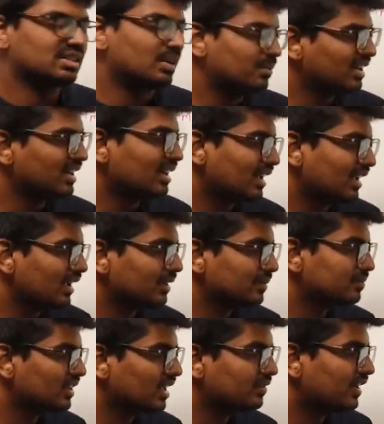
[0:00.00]
is something like,
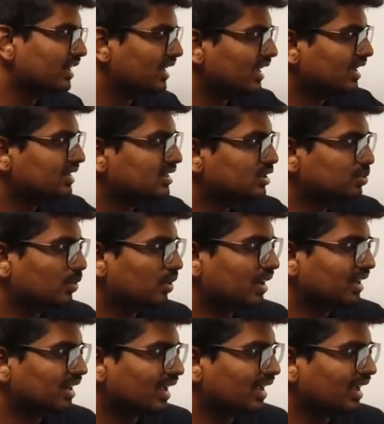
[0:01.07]
if I take this
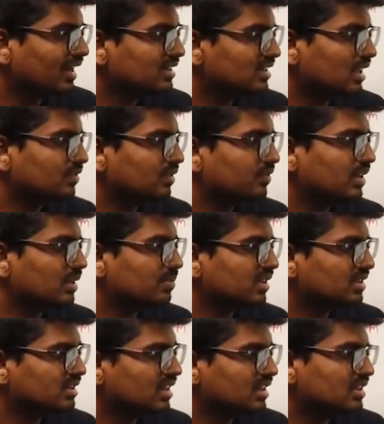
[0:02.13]
point, I can say
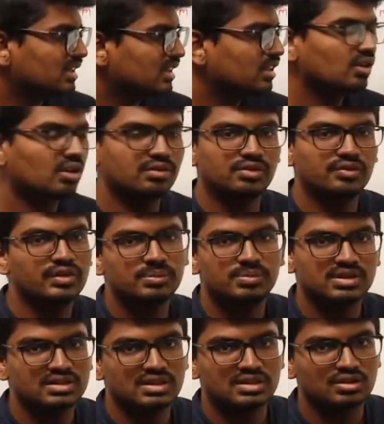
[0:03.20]
50% nickel or
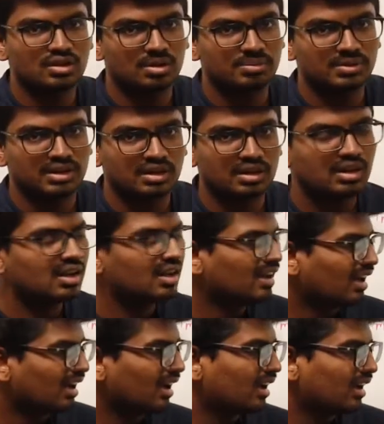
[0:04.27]
50% copper.
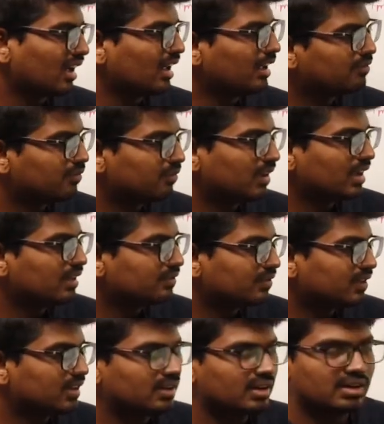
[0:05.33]
If
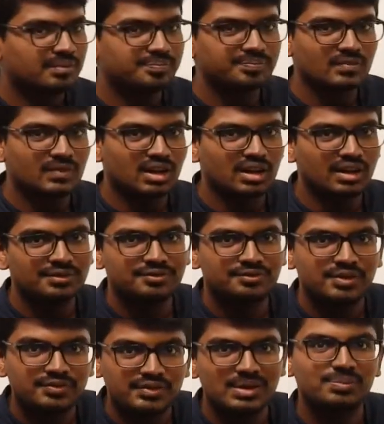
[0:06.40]

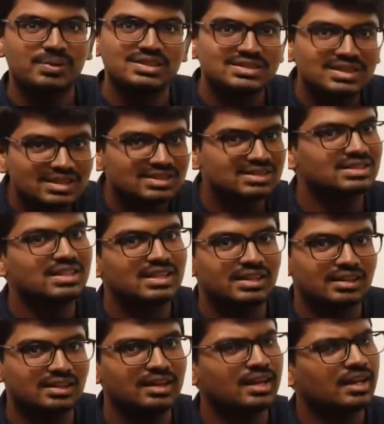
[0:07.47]
50% is
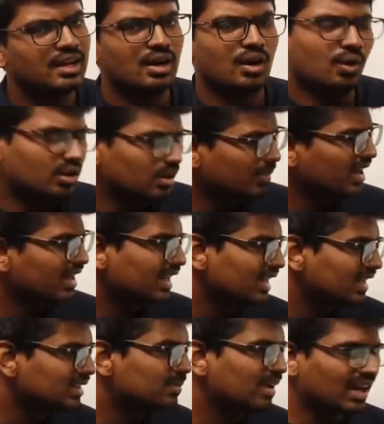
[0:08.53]
nickel,
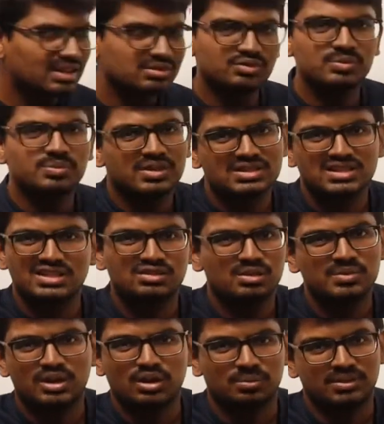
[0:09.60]
automatically the balance 50%
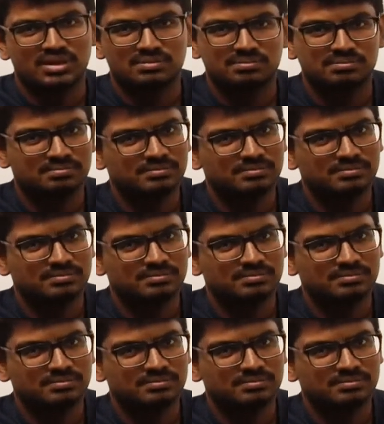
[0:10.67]
will be copper.